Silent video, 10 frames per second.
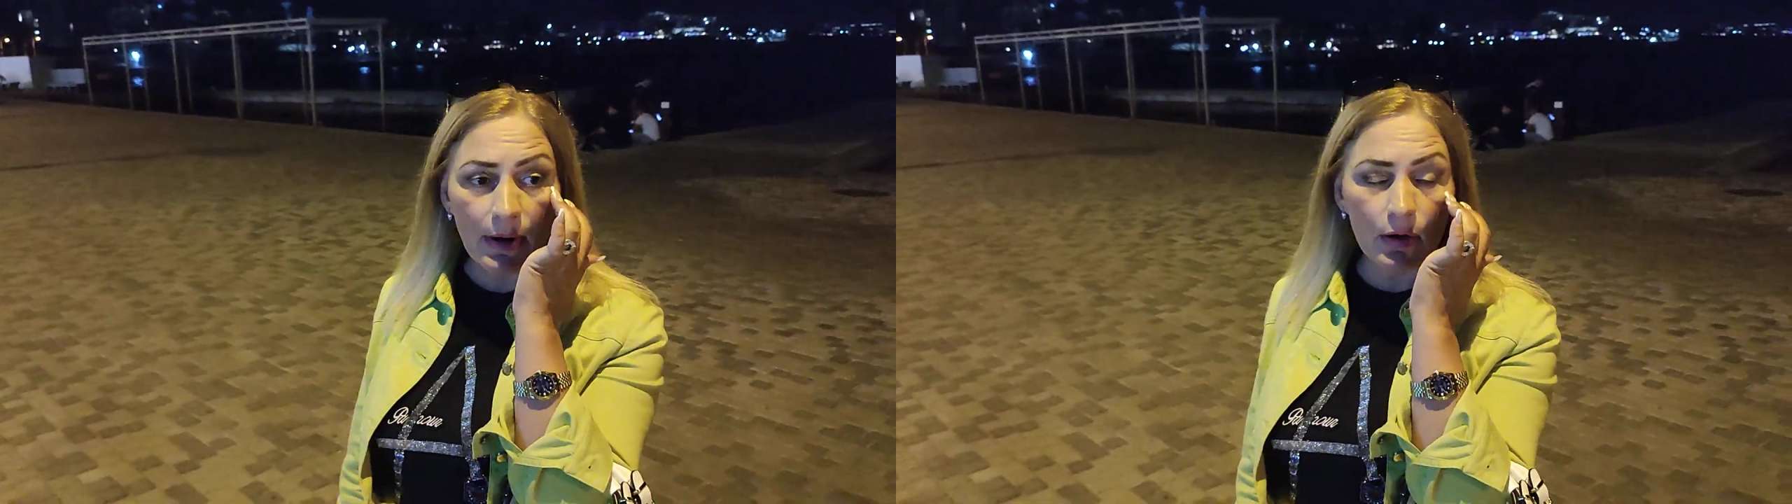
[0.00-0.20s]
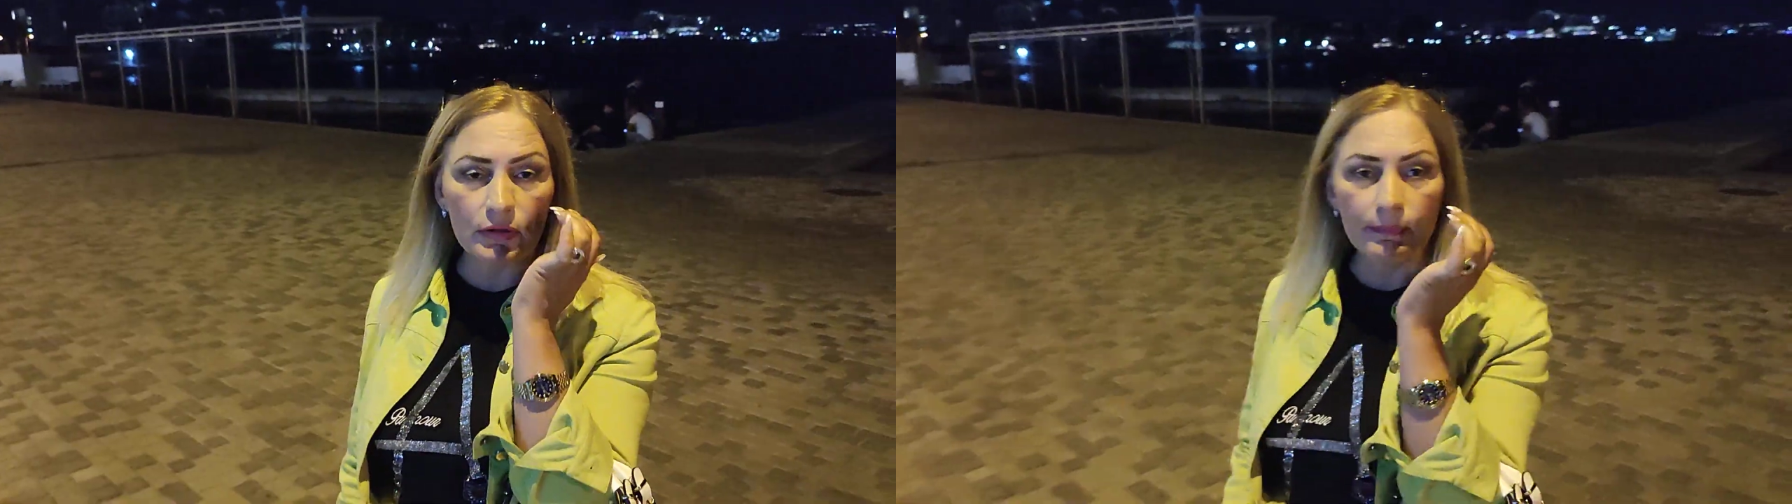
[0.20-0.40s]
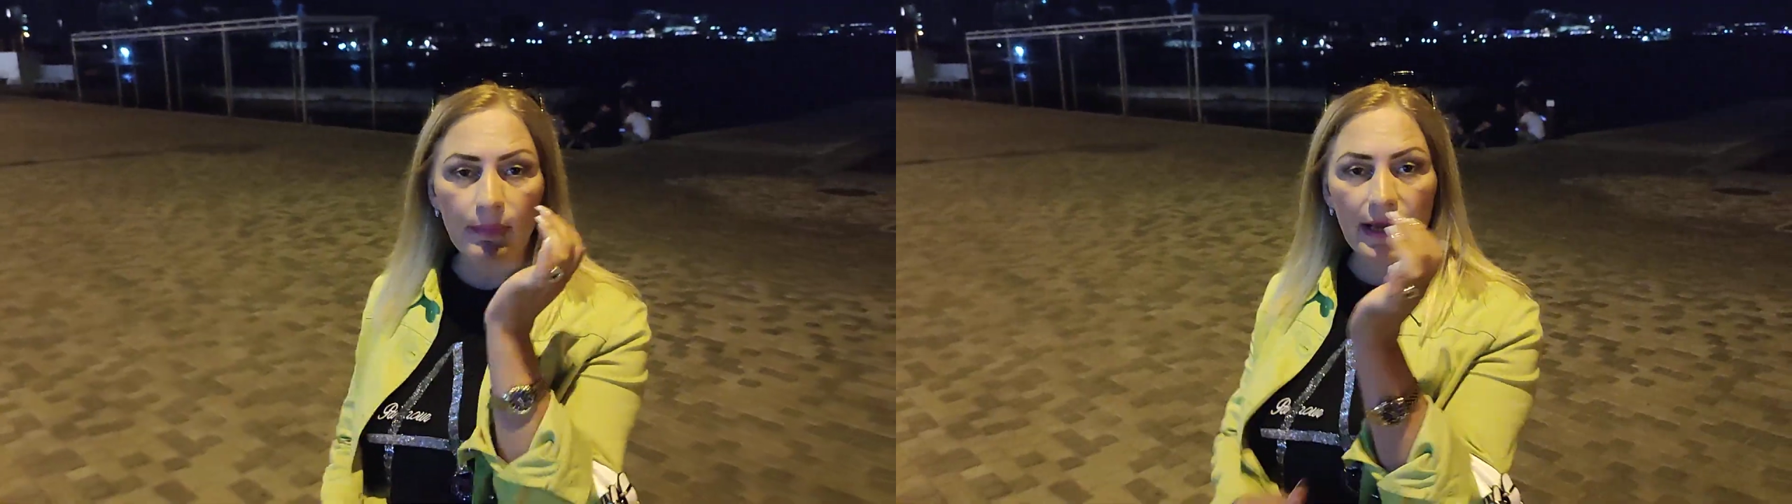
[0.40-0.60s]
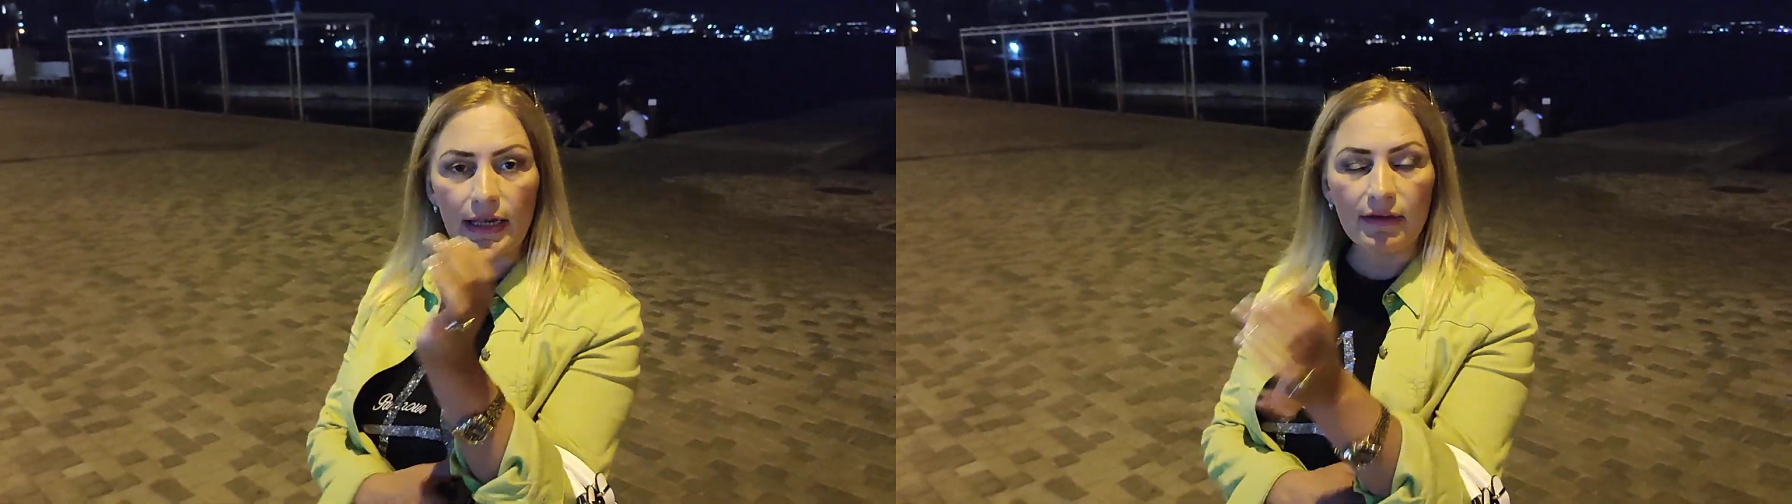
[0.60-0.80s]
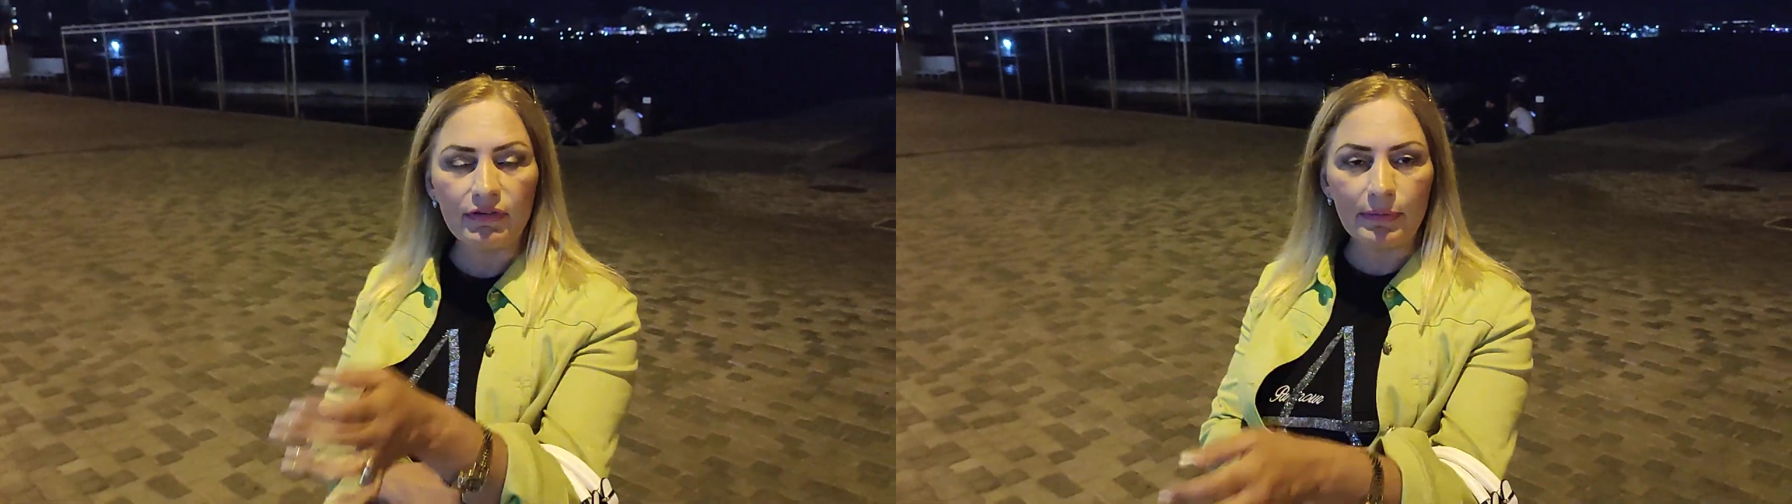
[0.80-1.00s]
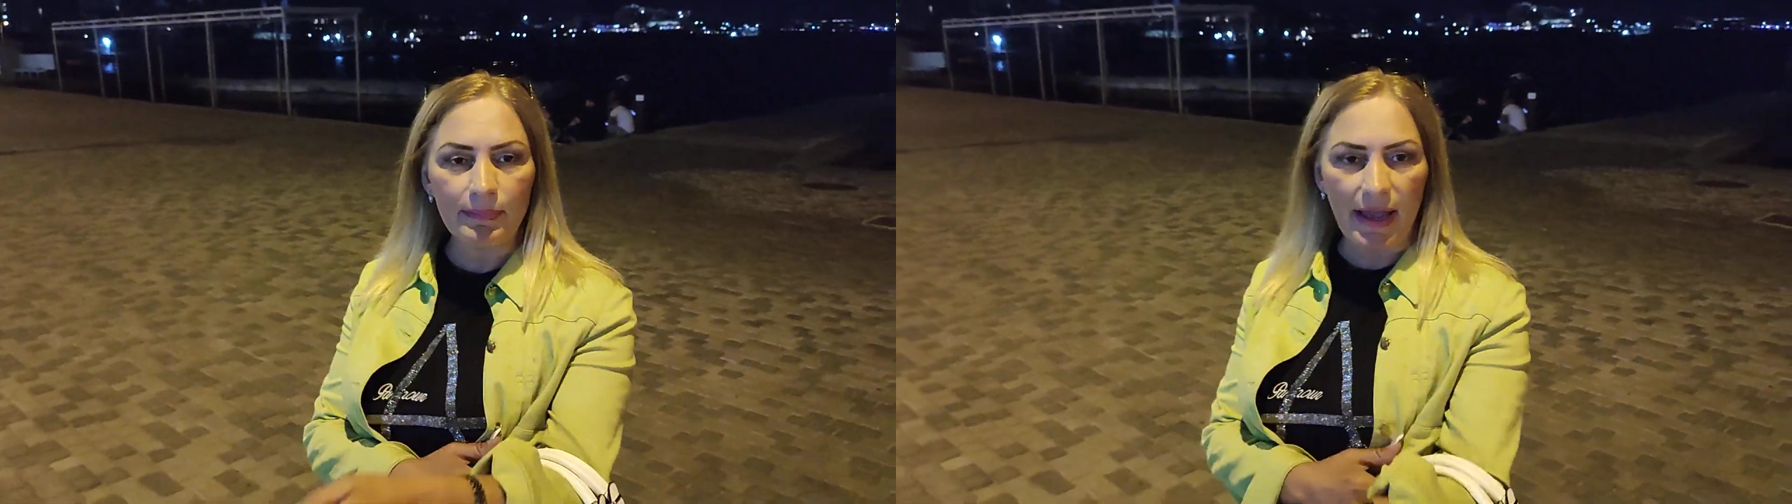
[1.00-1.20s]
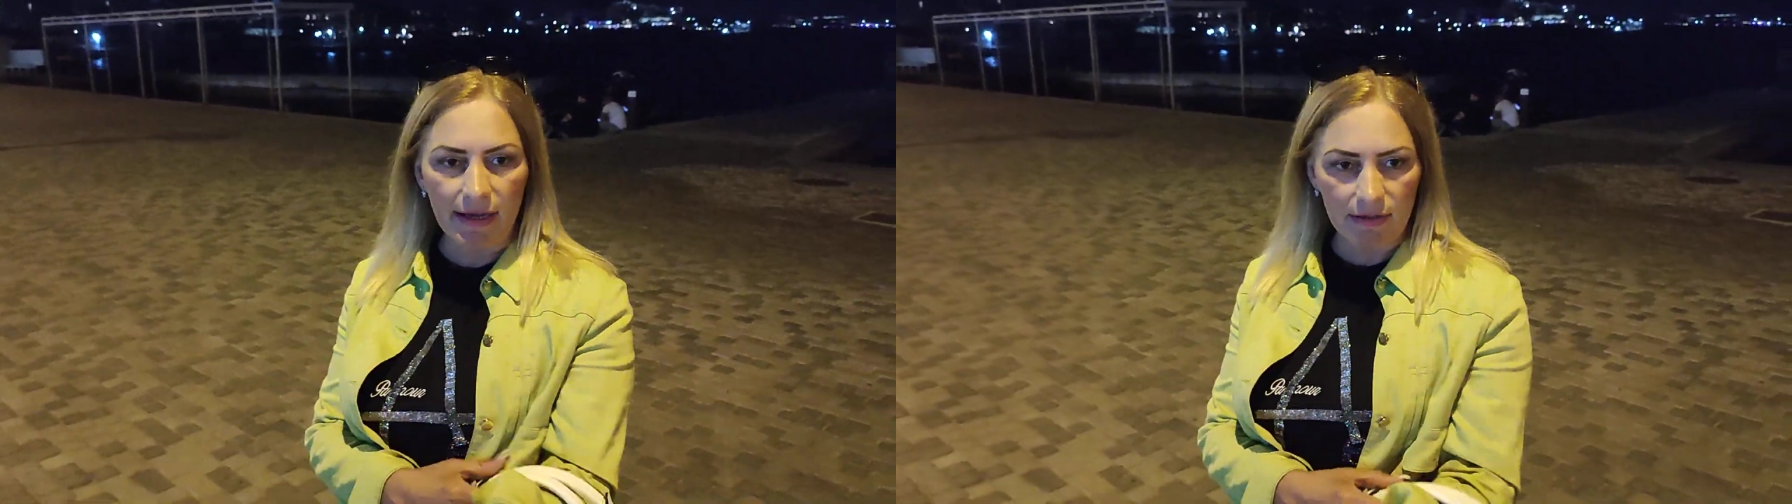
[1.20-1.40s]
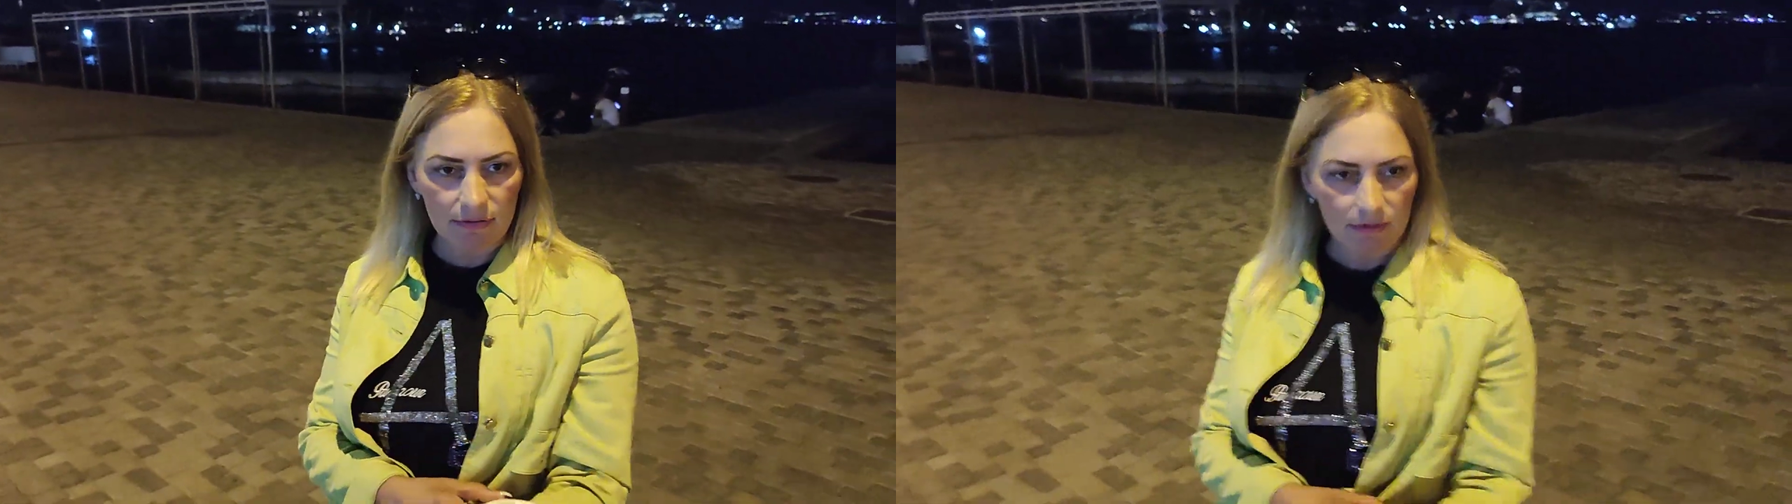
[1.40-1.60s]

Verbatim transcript: about my lovely bag.